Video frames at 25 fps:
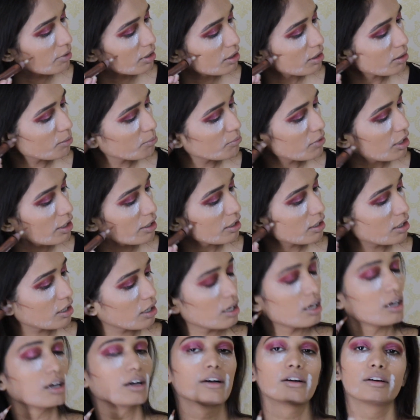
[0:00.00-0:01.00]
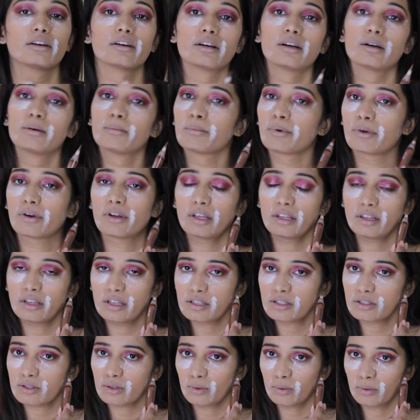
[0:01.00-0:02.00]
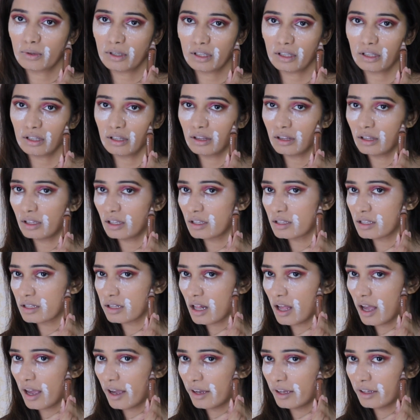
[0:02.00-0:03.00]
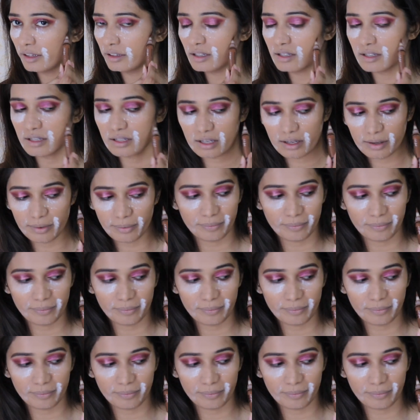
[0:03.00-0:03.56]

And I'm like putting this away in this lines.